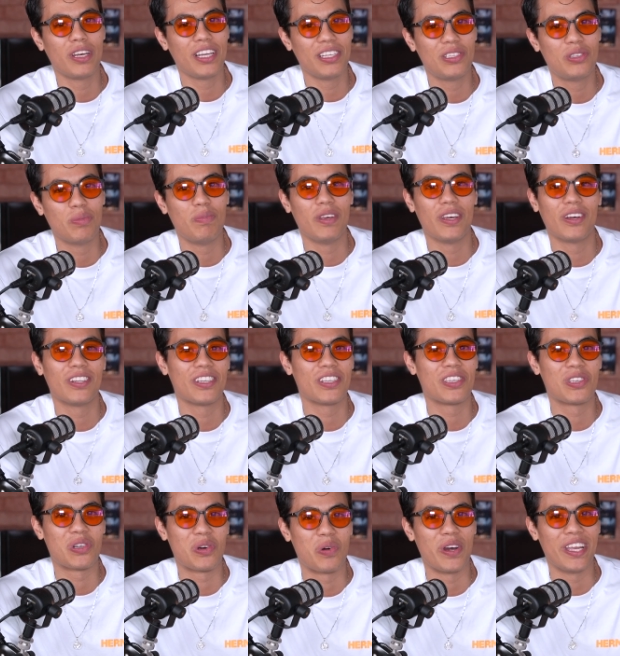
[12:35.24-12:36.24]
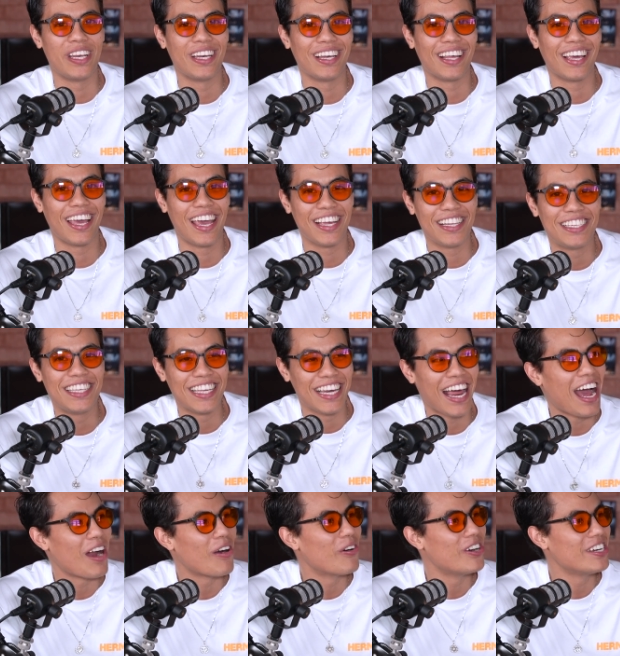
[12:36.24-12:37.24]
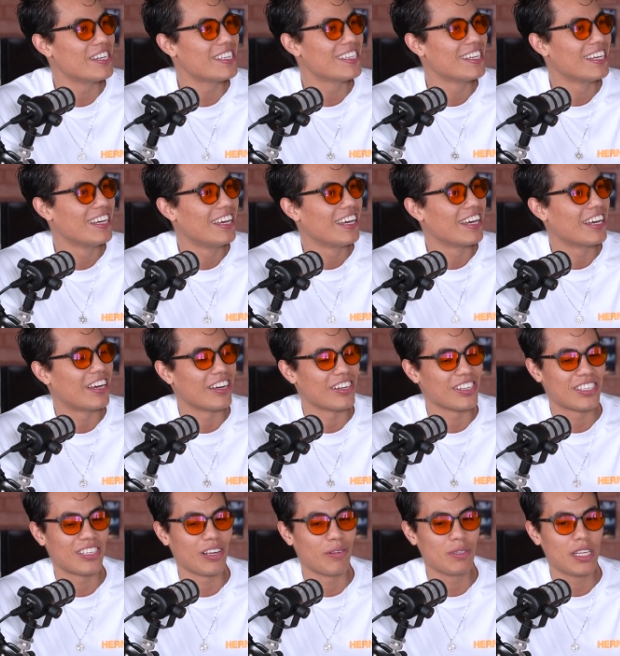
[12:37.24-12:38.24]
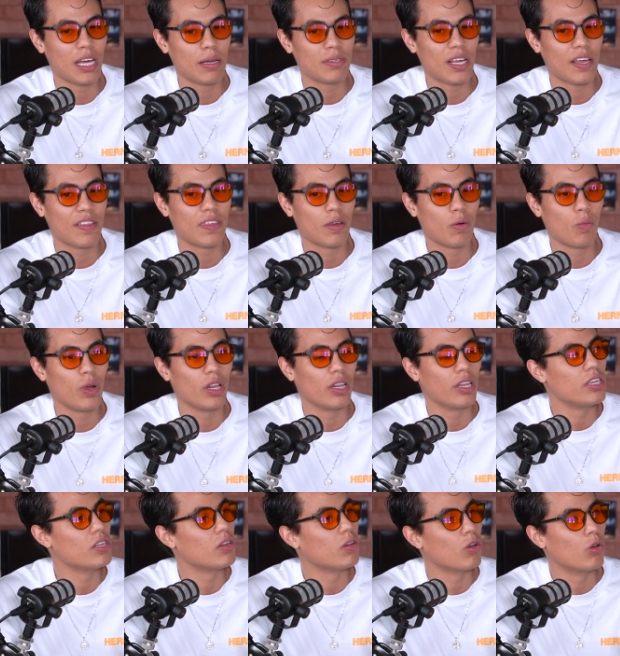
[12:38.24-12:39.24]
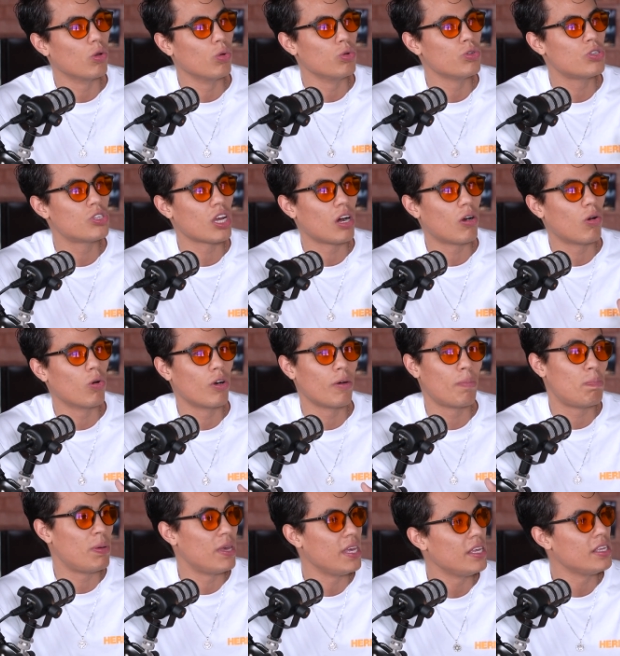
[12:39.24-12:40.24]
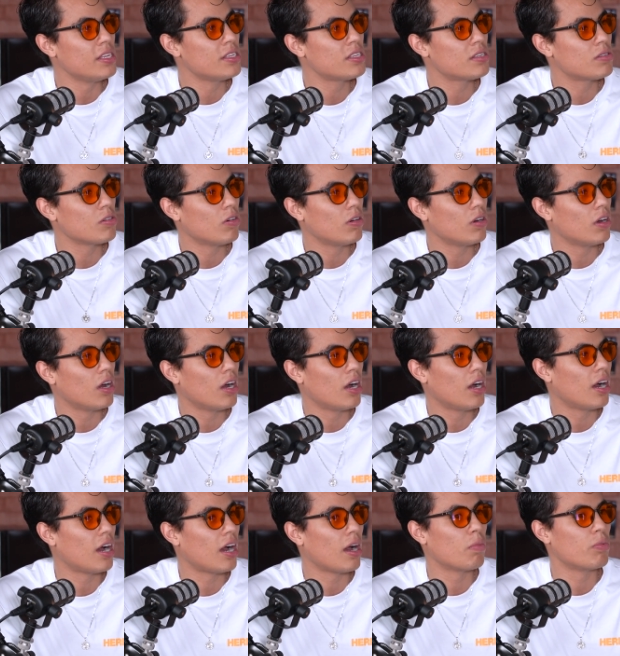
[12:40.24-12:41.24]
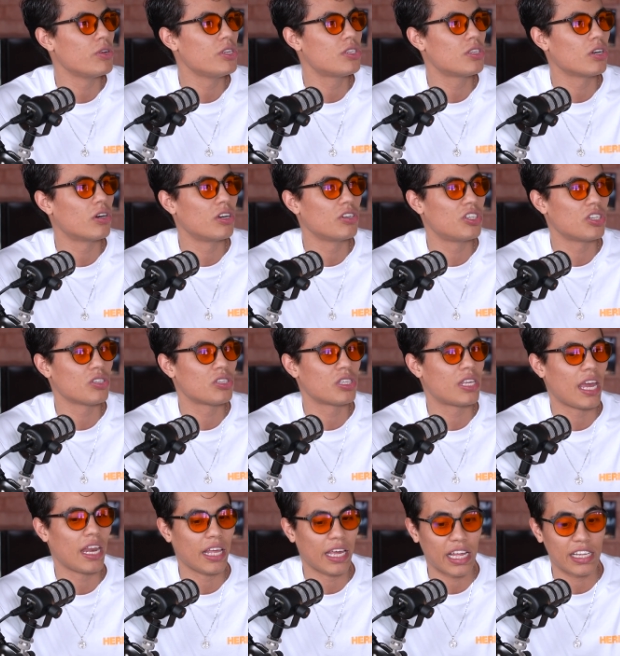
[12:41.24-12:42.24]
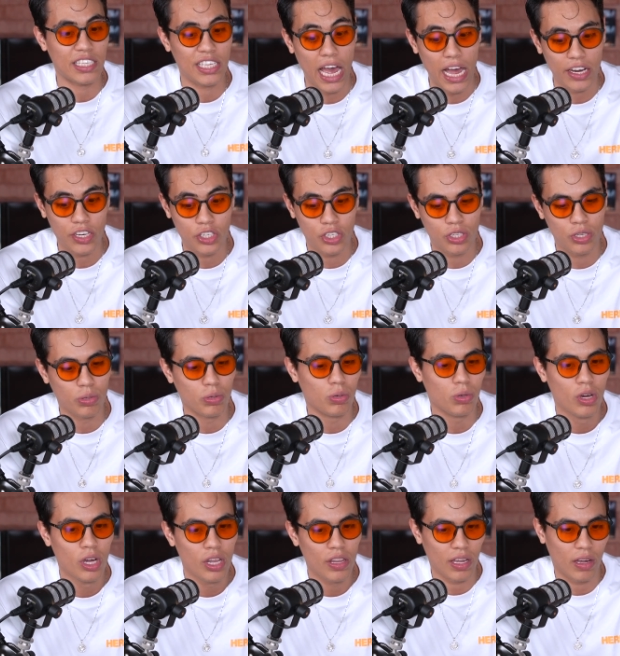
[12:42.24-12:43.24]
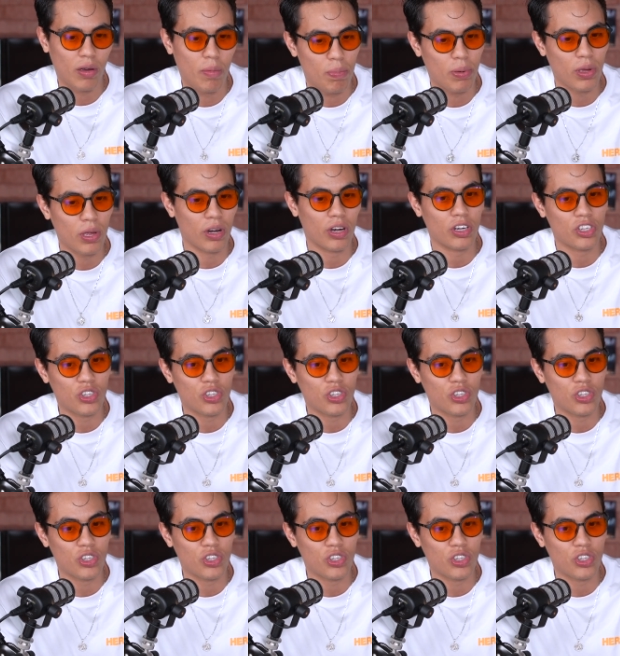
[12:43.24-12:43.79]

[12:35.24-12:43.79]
need to be on the screen 18 hours. Because sometimes I think we lose our peace and we start just getting attached to the computer,